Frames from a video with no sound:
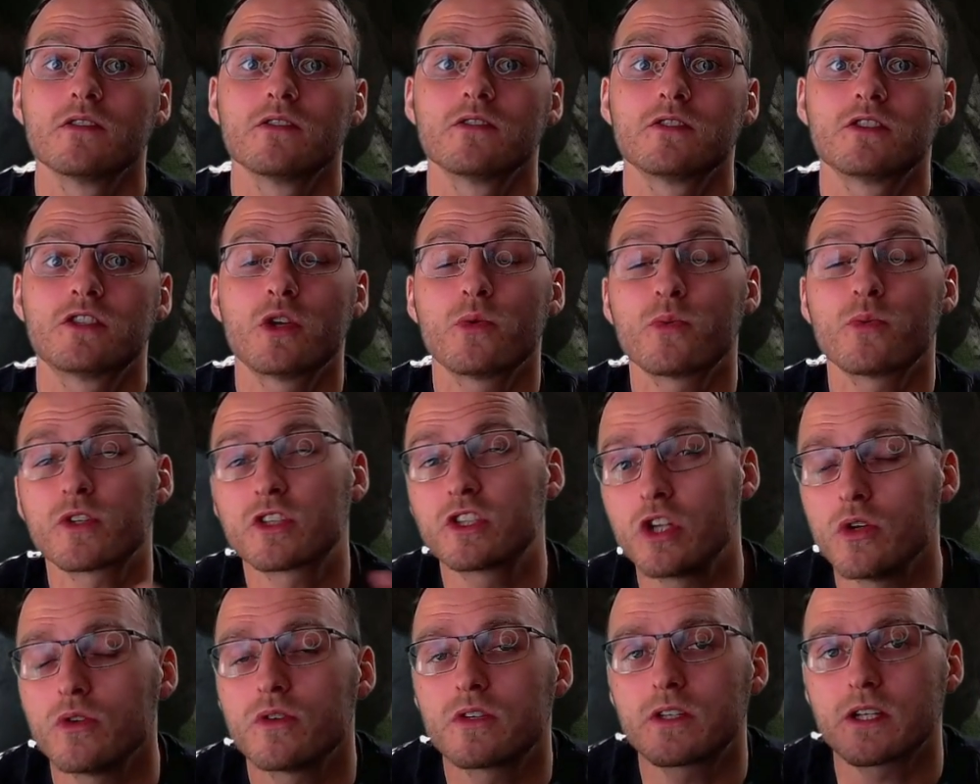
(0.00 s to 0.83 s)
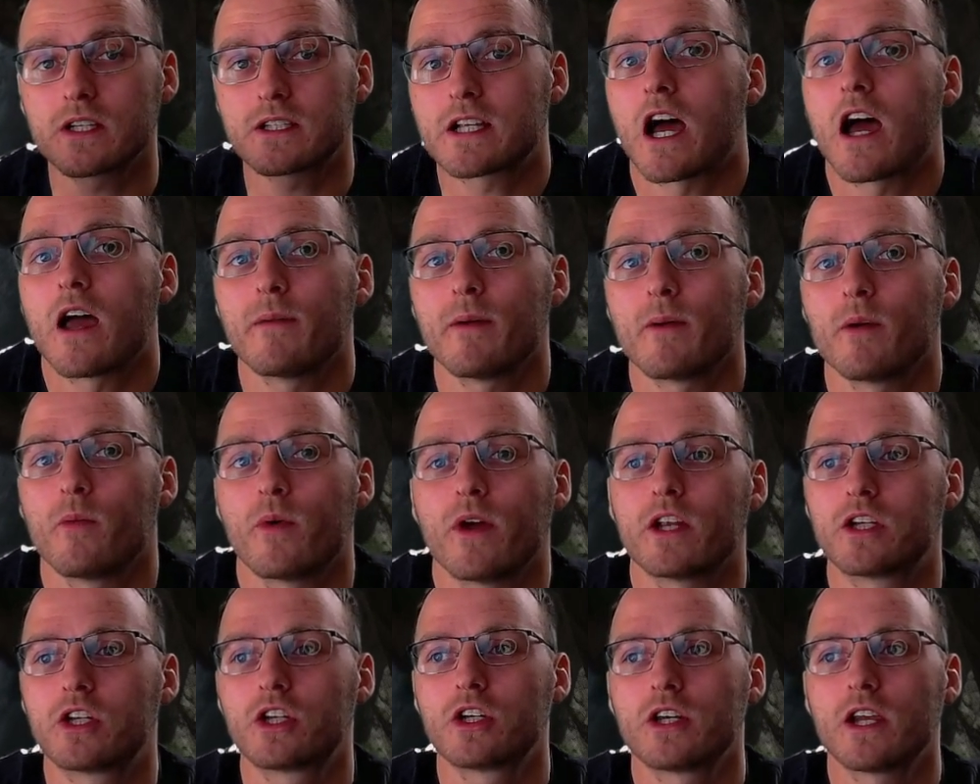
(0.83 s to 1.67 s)
to reduce the time in
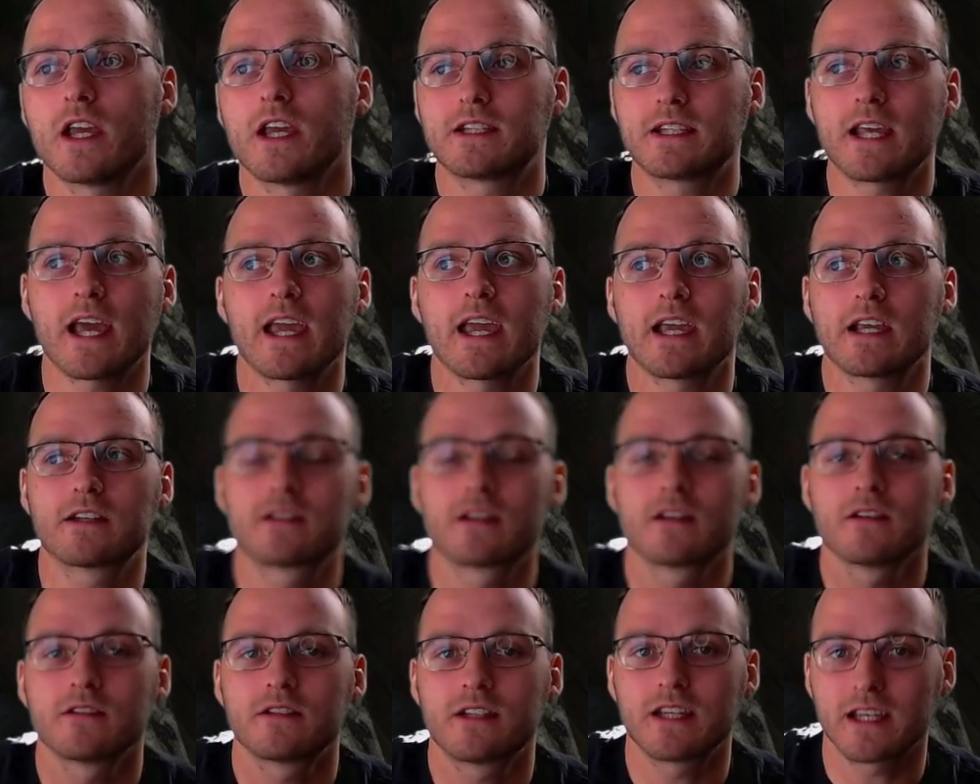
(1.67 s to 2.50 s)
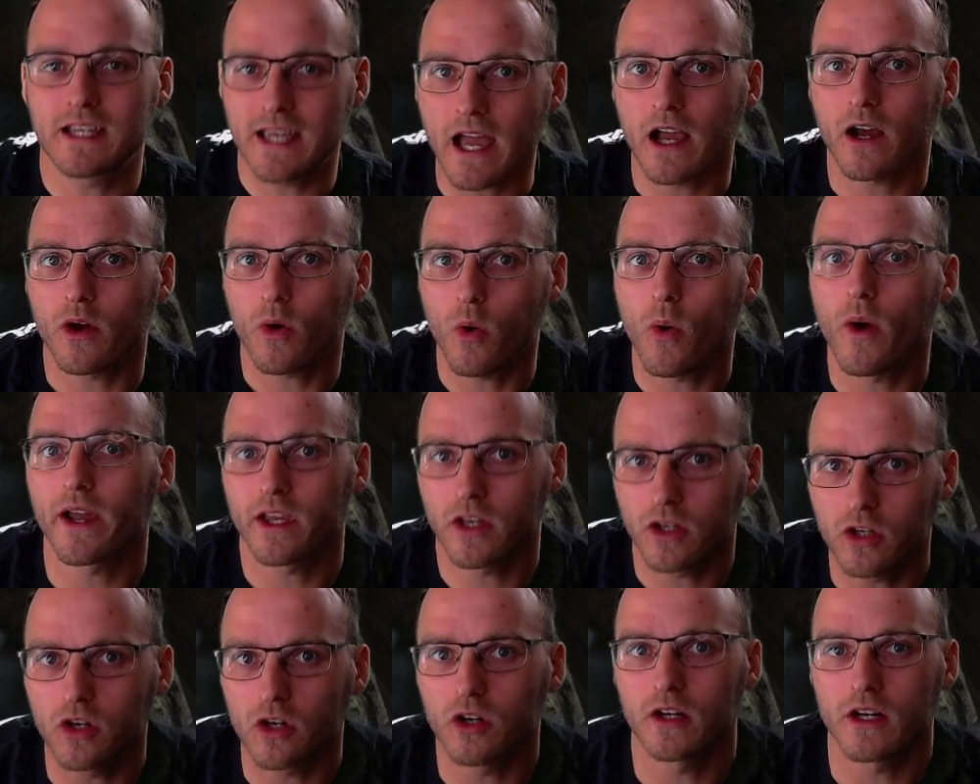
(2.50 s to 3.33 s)
which it takes to get
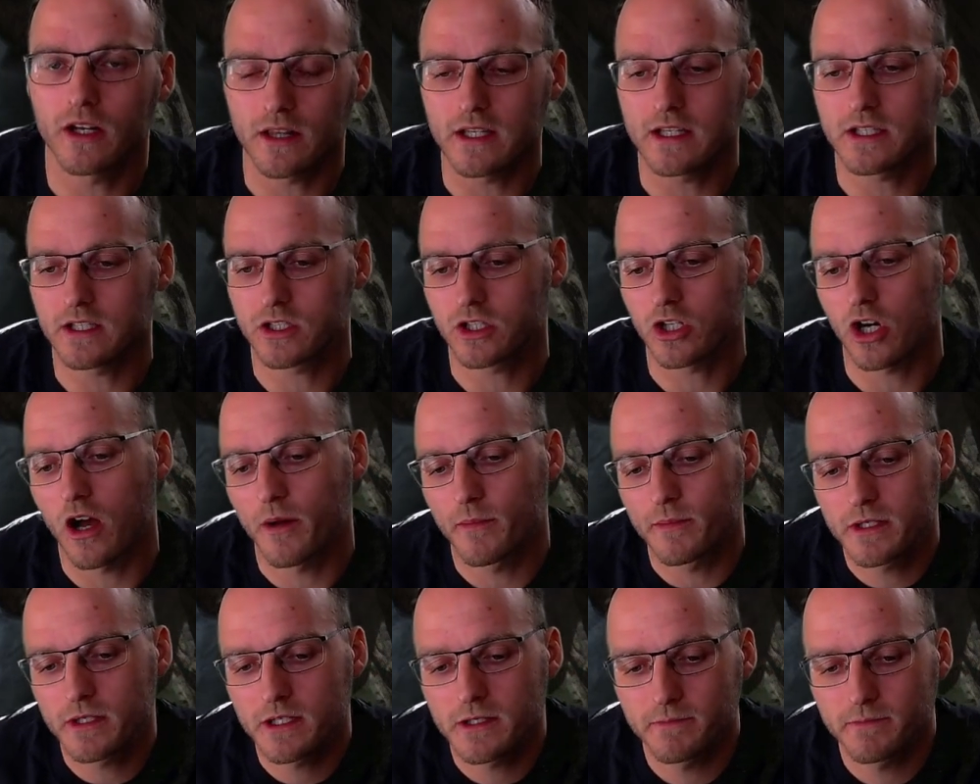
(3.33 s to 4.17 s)
quite good at these jobs.